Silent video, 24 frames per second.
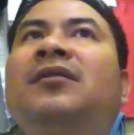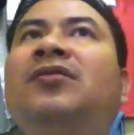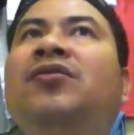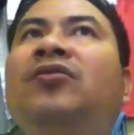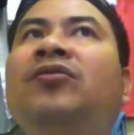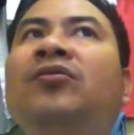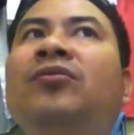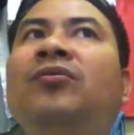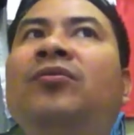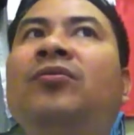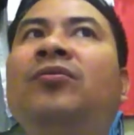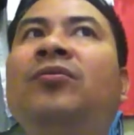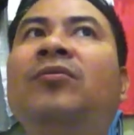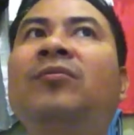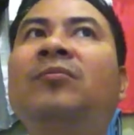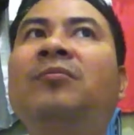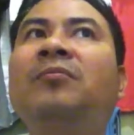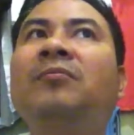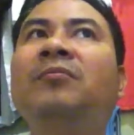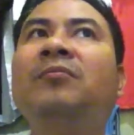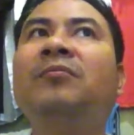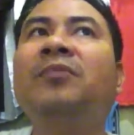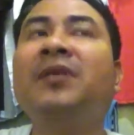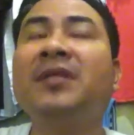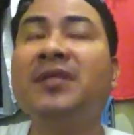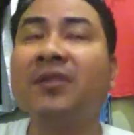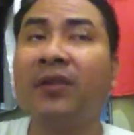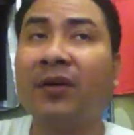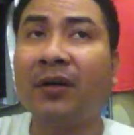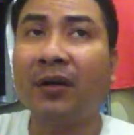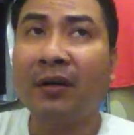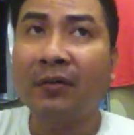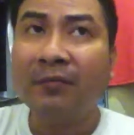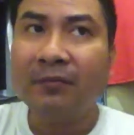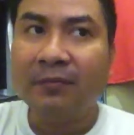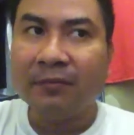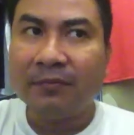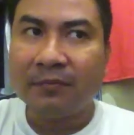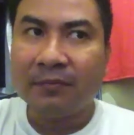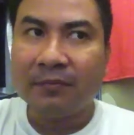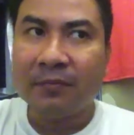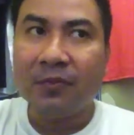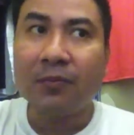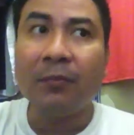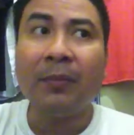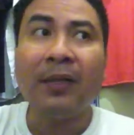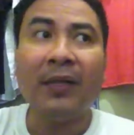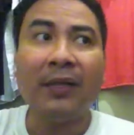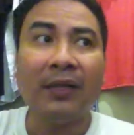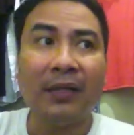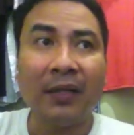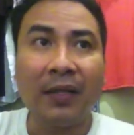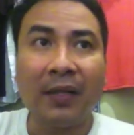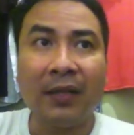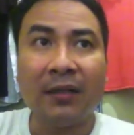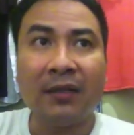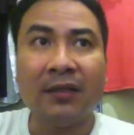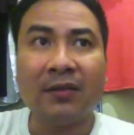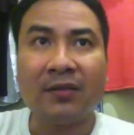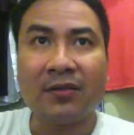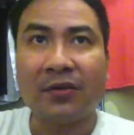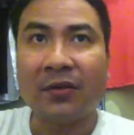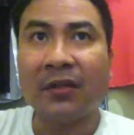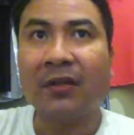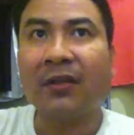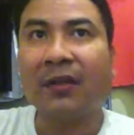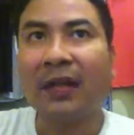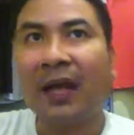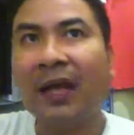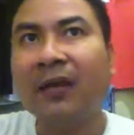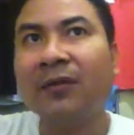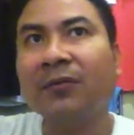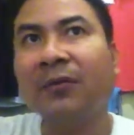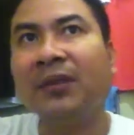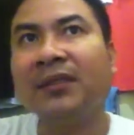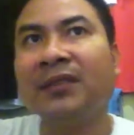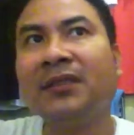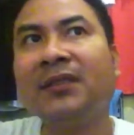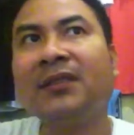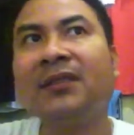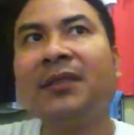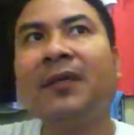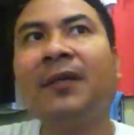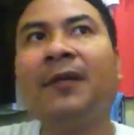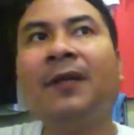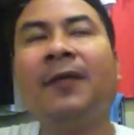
to preserve, to maintain certain language.